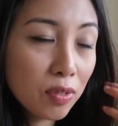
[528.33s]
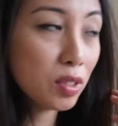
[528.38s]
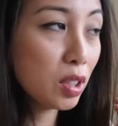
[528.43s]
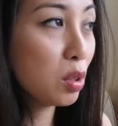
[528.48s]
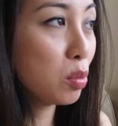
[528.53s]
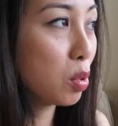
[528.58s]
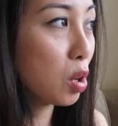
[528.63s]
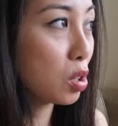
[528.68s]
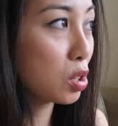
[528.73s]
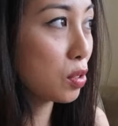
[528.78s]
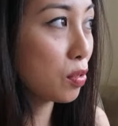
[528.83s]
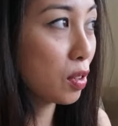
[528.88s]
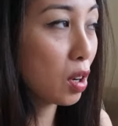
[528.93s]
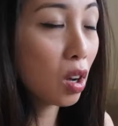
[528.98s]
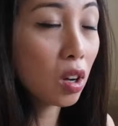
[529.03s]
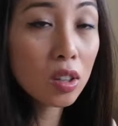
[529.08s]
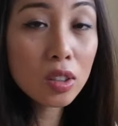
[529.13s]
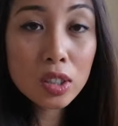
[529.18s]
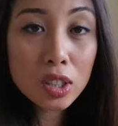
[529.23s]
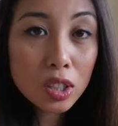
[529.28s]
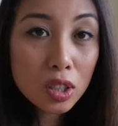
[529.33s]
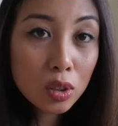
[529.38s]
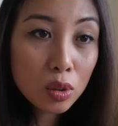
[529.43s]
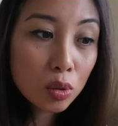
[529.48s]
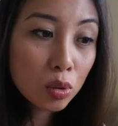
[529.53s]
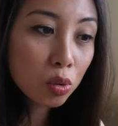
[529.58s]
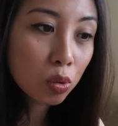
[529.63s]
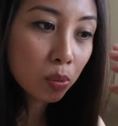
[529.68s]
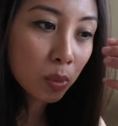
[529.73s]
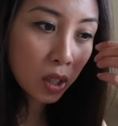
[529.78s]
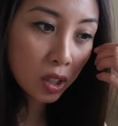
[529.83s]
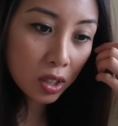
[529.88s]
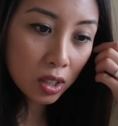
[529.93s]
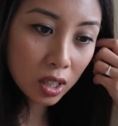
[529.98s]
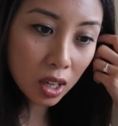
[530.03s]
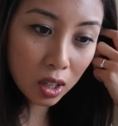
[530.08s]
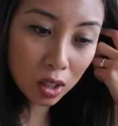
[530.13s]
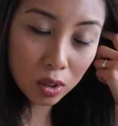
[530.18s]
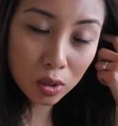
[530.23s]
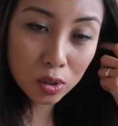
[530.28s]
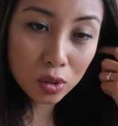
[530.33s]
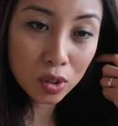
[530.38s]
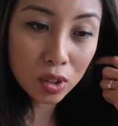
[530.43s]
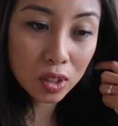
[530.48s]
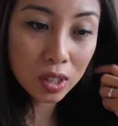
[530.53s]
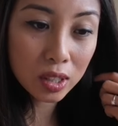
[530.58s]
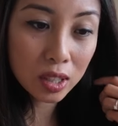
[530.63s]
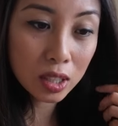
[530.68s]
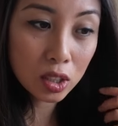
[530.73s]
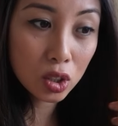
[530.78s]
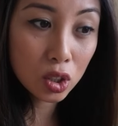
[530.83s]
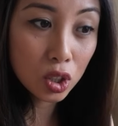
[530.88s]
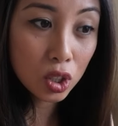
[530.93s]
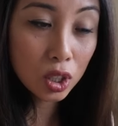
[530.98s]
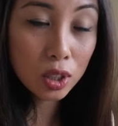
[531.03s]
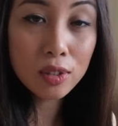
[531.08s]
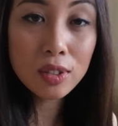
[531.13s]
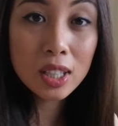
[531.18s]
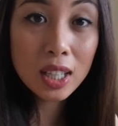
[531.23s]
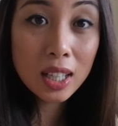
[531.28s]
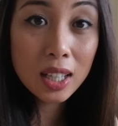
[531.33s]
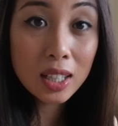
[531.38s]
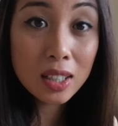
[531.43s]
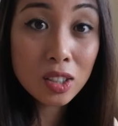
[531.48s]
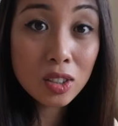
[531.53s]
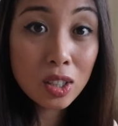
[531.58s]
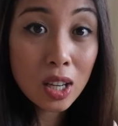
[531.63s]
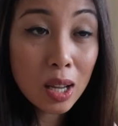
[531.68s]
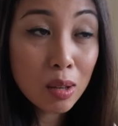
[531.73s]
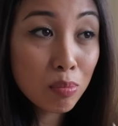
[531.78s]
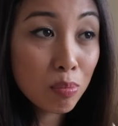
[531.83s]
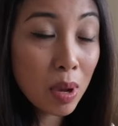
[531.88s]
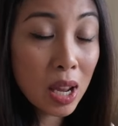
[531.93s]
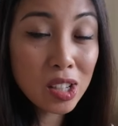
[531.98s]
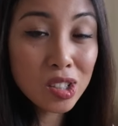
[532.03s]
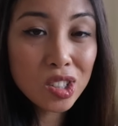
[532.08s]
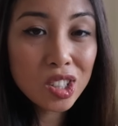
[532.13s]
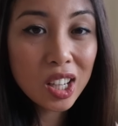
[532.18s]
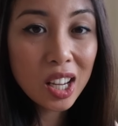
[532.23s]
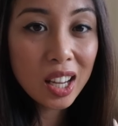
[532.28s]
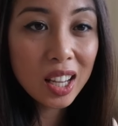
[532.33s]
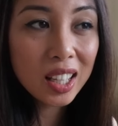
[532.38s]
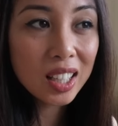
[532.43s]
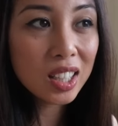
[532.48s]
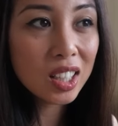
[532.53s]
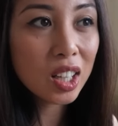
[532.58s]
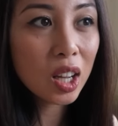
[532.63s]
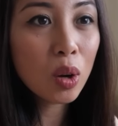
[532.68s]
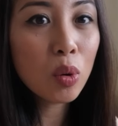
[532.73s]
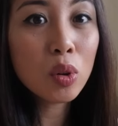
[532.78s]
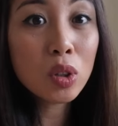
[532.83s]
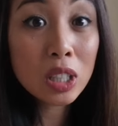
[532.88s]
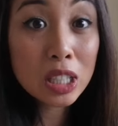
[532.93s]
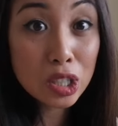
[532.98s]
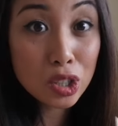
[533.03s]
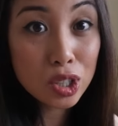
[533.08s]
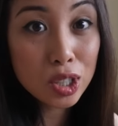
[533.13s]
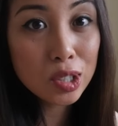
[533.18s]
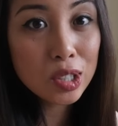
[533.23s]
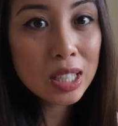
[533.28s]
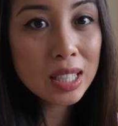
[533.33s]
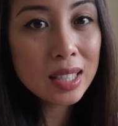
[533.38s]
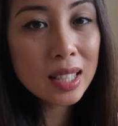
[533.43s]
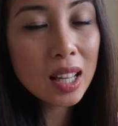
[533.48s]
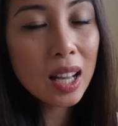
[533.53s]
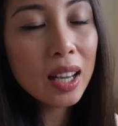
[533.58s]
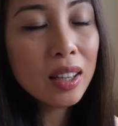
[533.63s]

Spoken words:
If you watch vlogs, you all must know Judy and Benji, you know, on It's Judy's